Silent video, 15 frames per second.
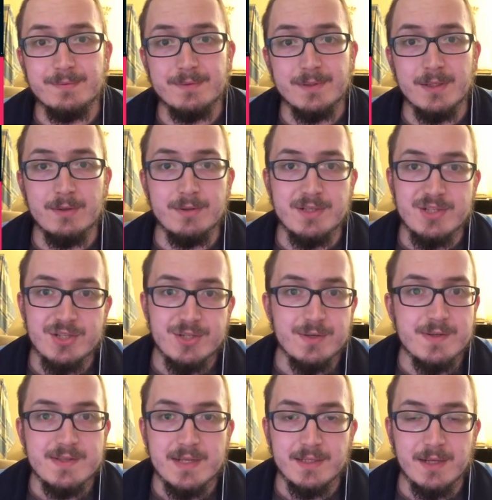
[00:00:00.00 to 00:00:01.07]
The only issue
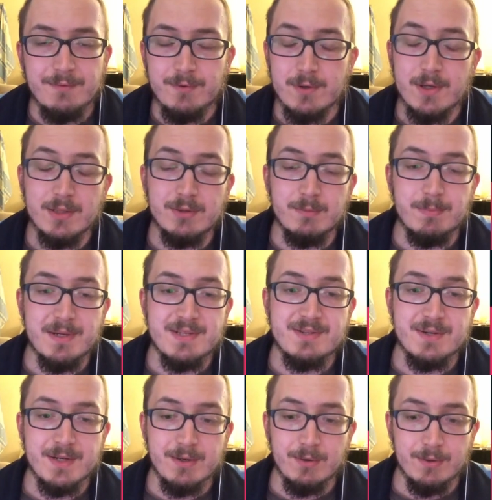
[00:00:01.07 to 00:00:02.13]
is that I forgot to
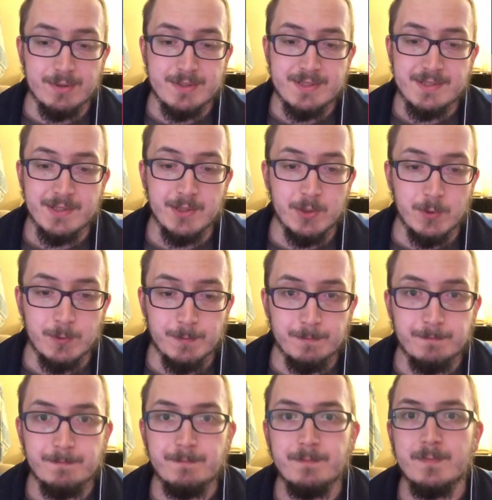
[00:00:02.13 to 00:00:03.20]
press record, so
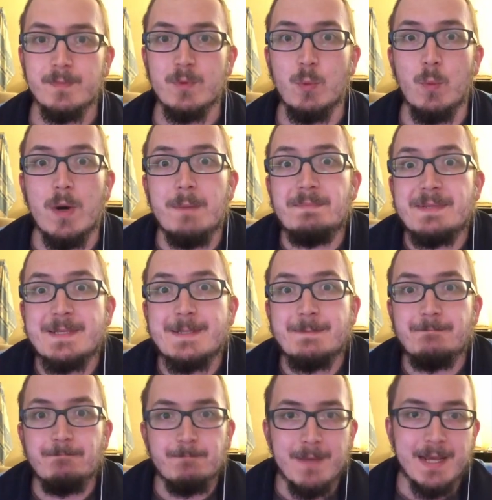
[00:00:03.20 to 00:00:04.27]
whoops,
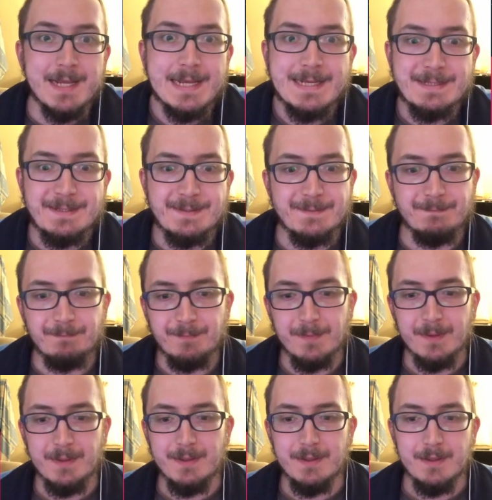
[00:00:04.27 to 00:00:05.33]
I guess.
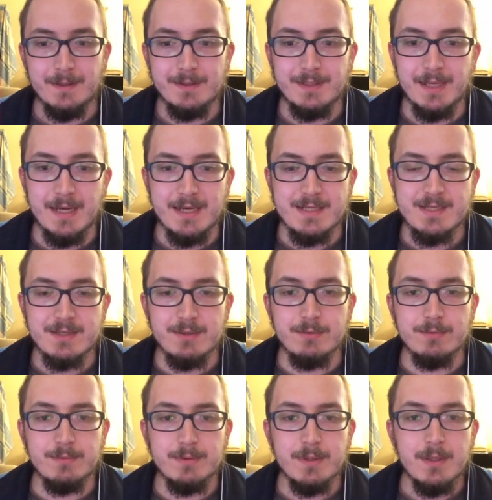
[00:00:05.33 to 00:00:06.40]
Yeah,
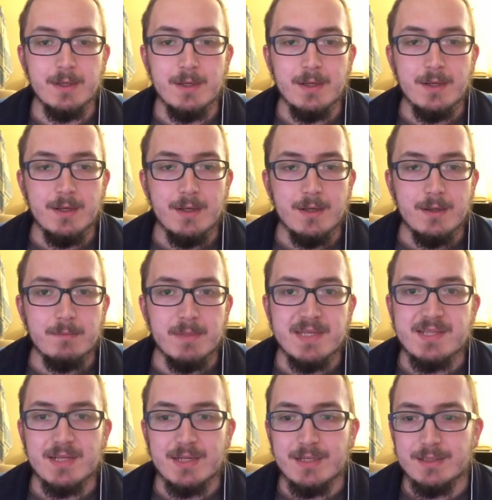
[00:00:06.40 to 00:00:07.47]
so
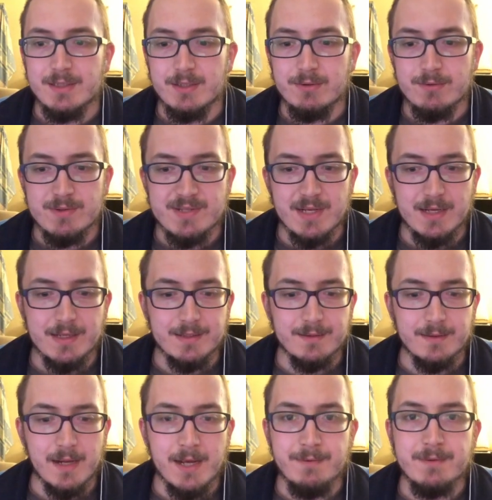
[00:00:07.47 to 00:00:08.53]
basically the rules
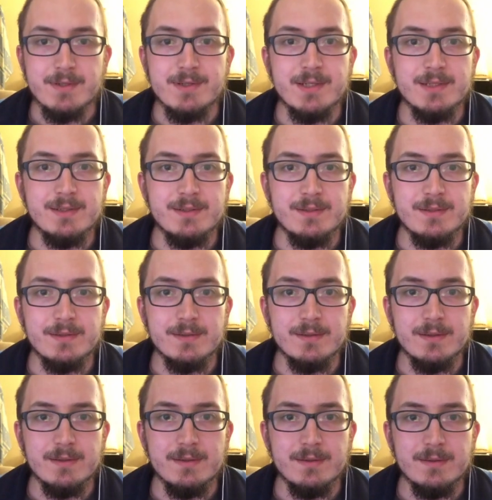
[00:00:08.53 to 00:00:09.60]
are I will read
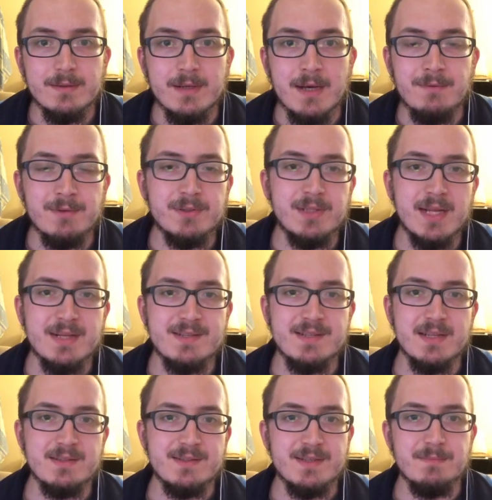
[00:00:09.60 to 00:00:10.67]
every text
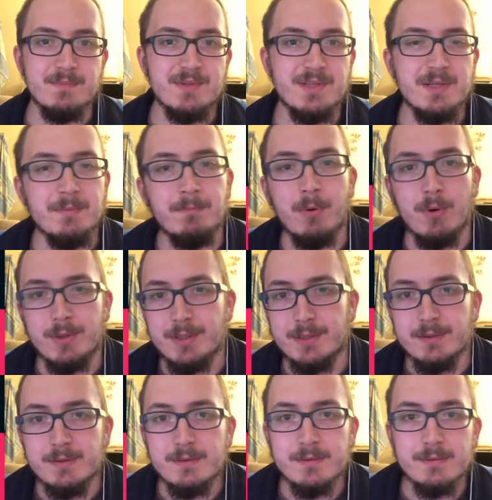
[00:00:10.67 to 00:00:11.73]
that seems
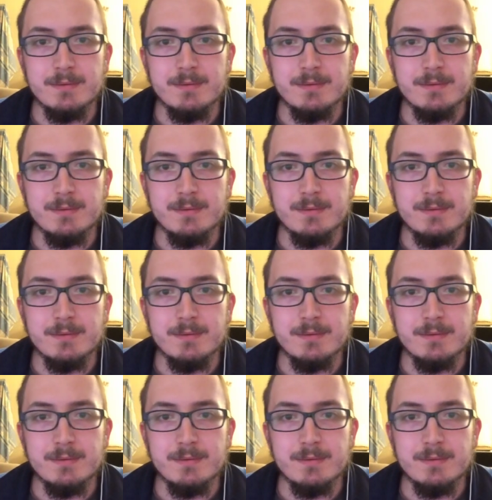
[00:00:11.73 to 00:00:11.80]
important,